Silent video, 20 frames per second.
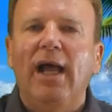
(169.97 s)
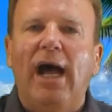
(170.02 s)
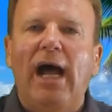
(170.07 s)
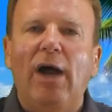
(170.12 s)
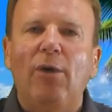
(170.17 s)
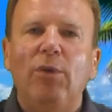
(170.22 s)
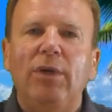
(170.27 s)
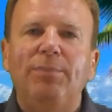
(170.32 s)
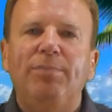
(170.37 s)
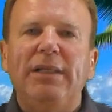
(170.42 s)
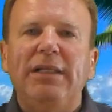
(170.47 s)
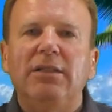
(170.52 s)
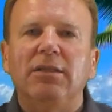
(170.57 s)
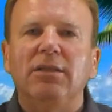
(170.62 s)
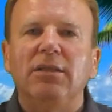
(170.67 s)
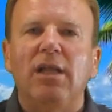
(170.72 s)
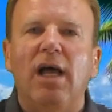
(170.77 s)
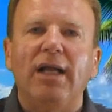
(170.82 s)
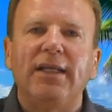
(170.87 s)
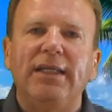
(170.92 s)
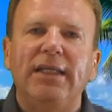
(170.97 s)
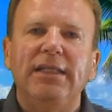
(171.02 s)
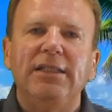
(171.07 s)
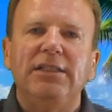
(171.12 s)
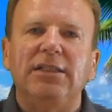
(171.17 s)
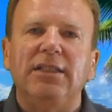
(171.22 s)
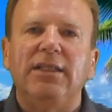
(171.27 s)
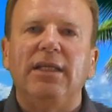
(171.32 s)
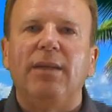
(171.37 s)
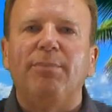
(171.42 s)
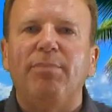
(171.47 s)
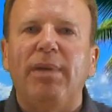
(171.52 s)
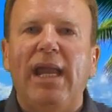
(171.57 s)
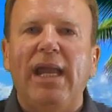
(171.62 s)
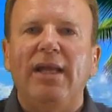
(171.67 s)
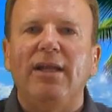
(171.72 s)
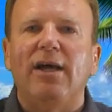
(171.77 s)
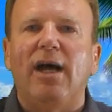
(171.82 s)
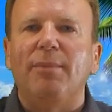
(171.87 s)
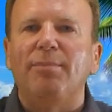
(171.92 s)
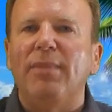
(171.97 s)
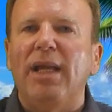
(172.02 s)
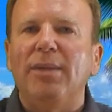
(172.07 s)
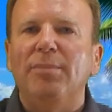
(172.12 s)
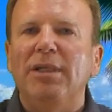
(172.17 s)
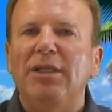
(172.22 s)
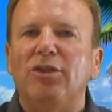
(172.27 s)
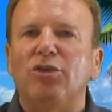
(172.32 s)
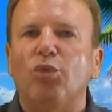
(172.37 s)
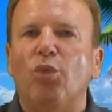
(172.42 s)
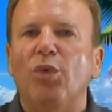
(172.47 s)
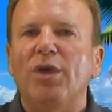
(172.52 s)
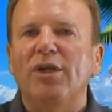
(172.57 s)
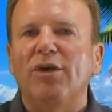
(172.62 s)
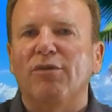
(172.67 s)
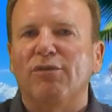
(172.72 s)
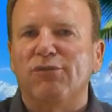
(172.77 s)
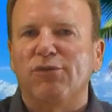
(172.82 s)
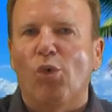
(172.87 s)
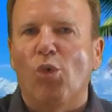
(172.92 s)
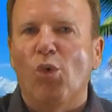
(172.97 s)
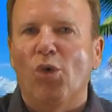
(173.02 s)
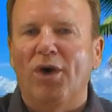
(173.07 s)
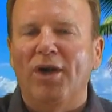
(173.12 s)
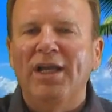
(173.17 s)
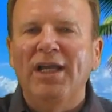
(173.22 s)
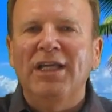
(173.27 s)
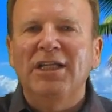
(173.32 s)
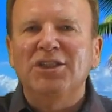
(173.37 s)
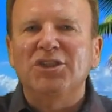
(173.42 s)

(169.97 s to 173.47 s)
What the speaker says: I would be lucky to get paid on maybe 3 or 4.